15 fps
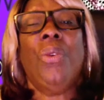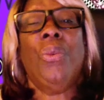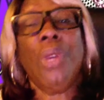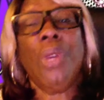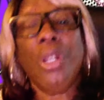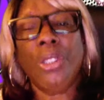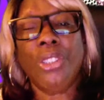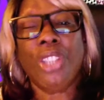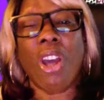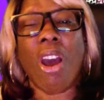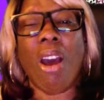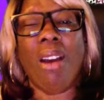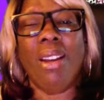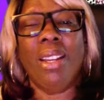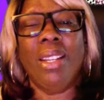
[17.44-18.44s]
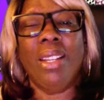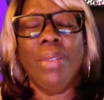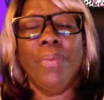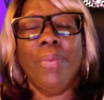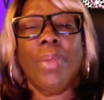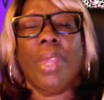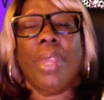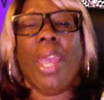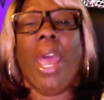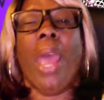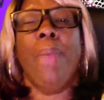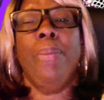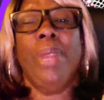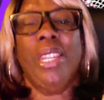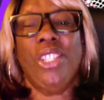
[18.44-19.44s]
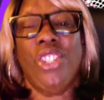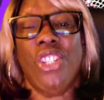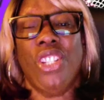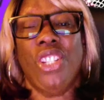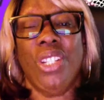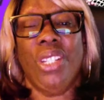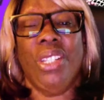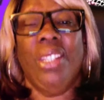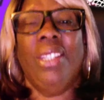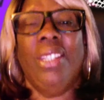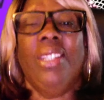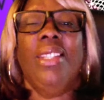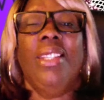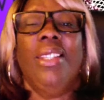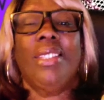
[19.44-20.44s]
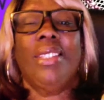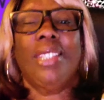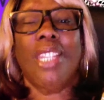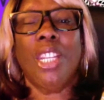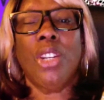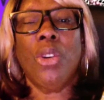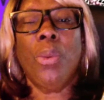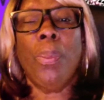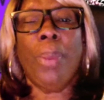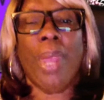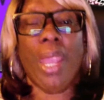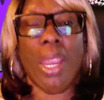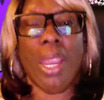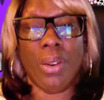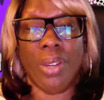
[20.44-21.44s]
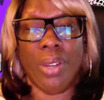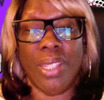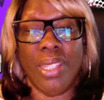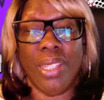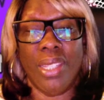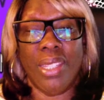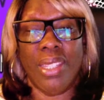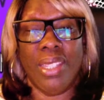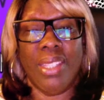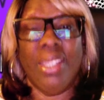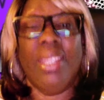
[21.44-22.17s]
Real Talk, I mentioned single parents.